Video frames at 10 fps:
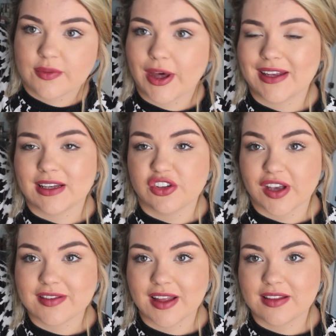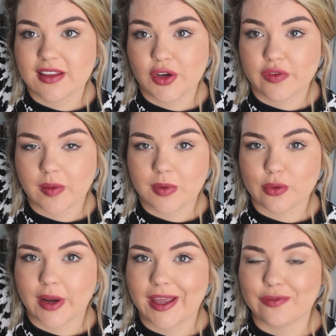well, I didn't just, it's the
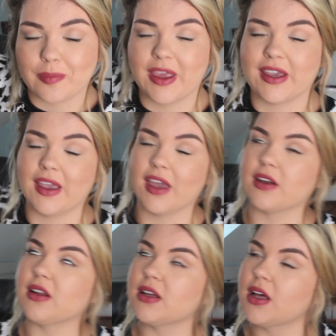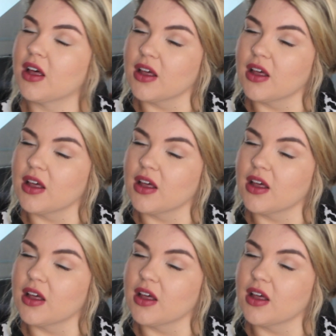November Rain from Yankee Candle.